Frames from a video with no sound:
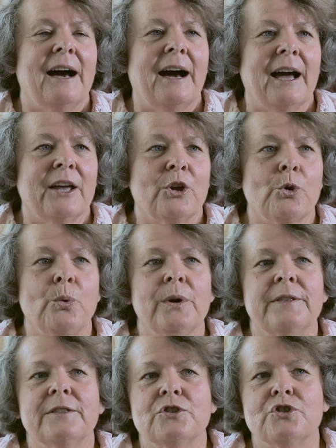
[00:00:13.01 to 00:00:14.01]
I
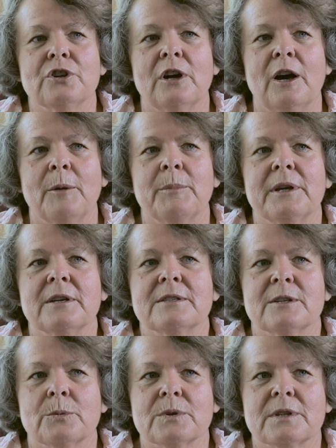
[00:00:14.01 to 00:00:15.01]
quit the job
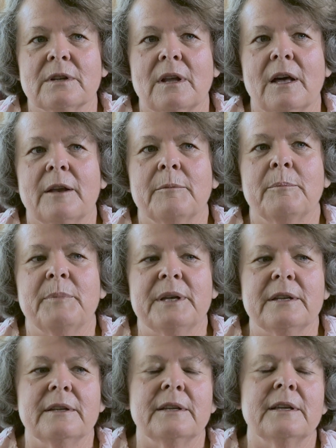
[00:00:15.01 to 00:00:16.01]
because there was a lot of
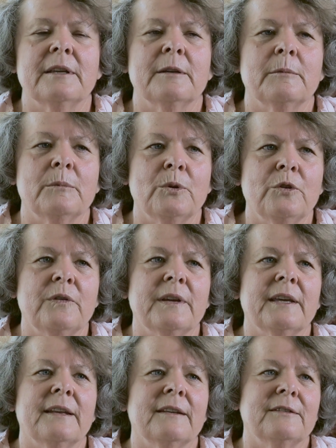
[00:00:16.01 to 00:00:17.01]
bending and
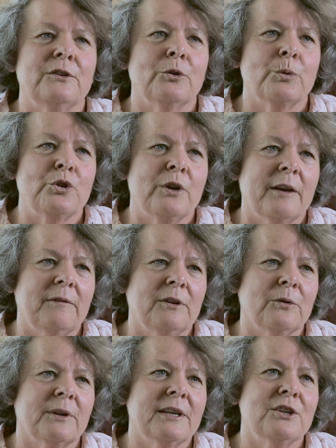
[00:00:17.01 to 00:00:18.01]
moving, and you know, when you have
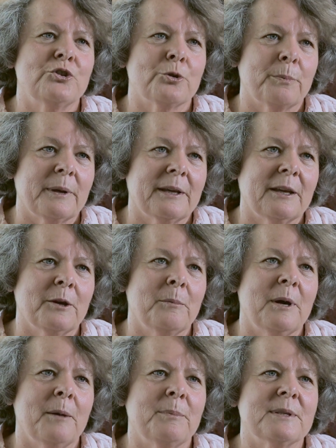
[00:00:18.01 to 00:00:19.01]
little kids, you're picking
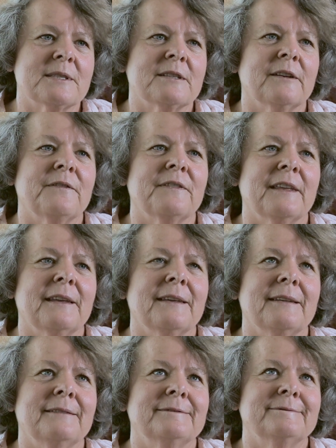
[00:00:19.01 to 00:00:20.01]
them up and stuff,
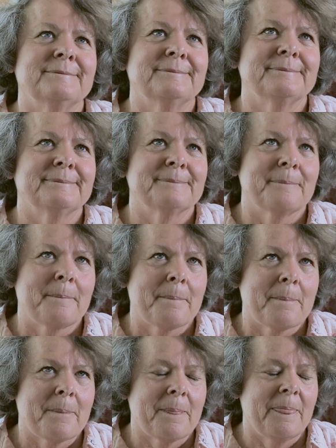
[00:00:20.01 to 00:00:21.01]
thinking
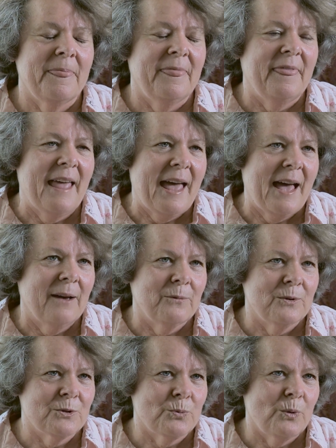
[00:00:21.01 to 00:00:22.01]
that
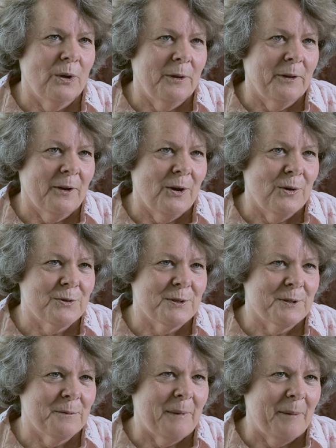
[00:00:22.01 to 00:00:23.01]
was one of the
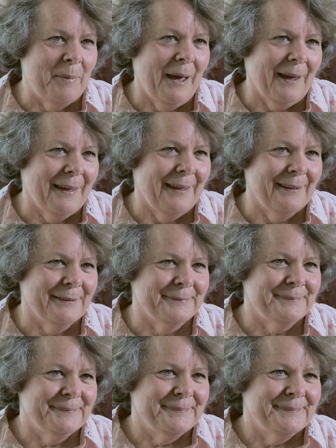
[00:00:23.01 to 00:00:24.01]
causes of my backache.
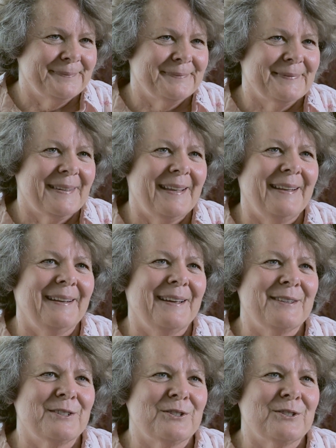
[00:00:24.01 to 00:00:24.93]
And I,